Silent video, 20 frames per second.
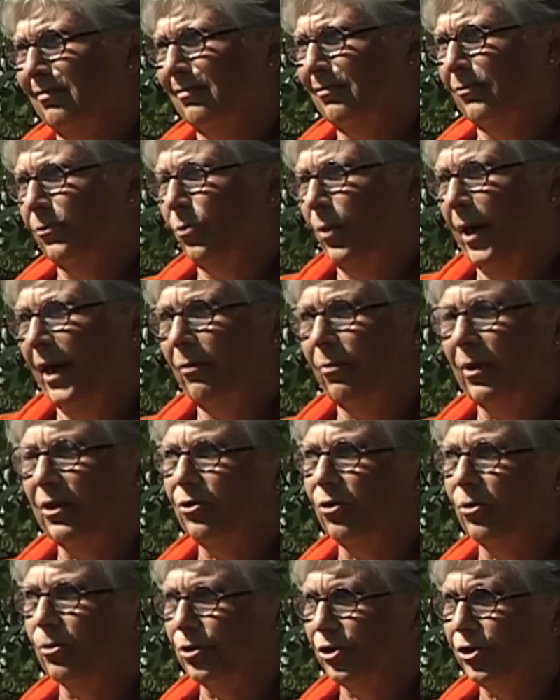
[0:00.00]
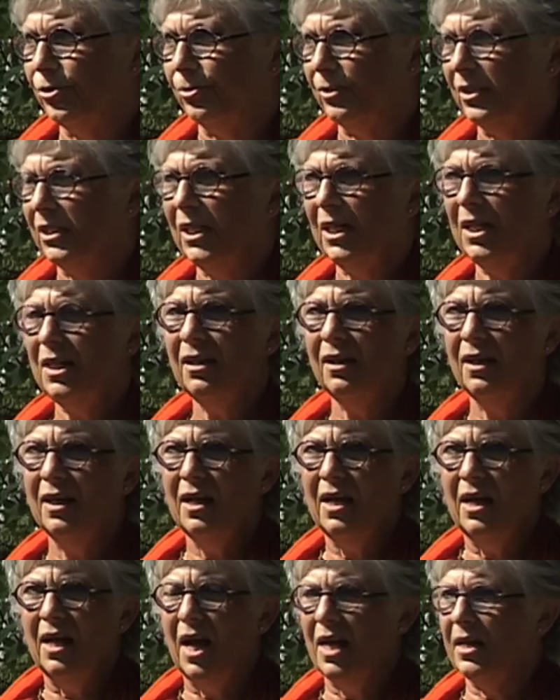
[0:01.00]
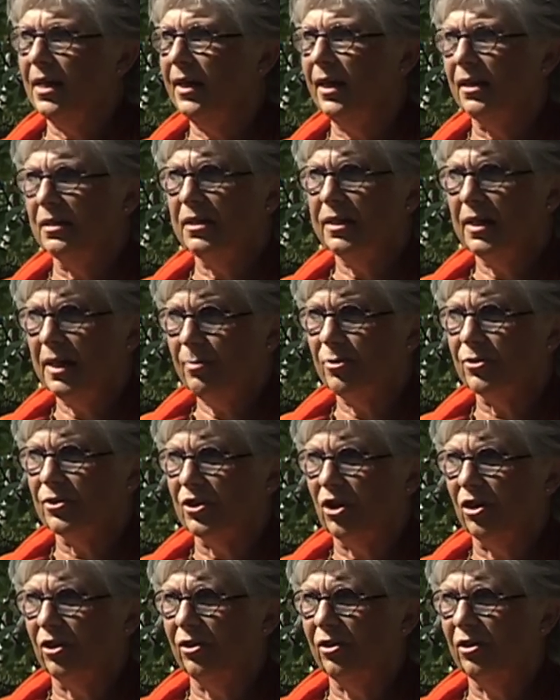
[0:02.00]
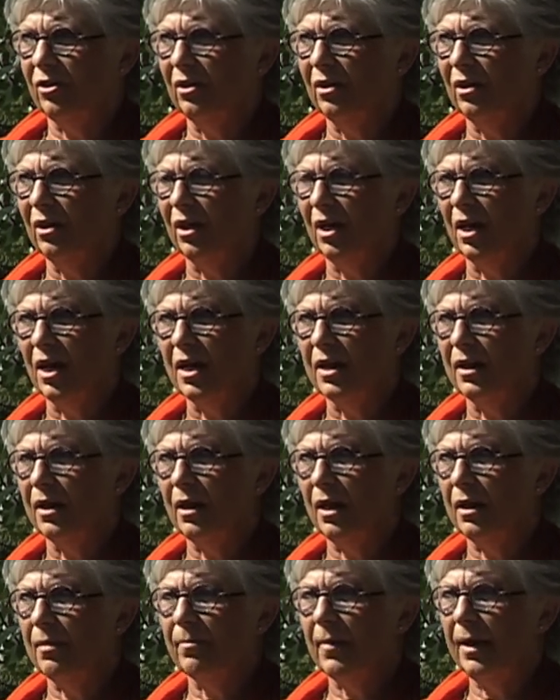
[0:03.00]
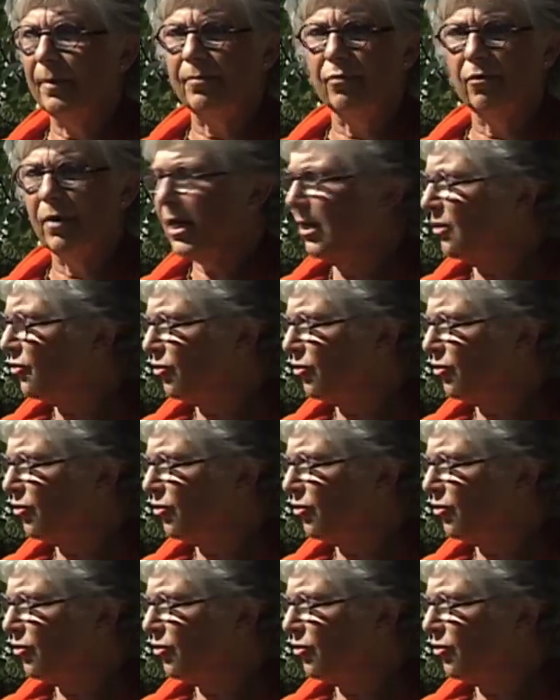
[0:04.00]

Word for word: wear when you go shooting, and he has slippers on. And my brain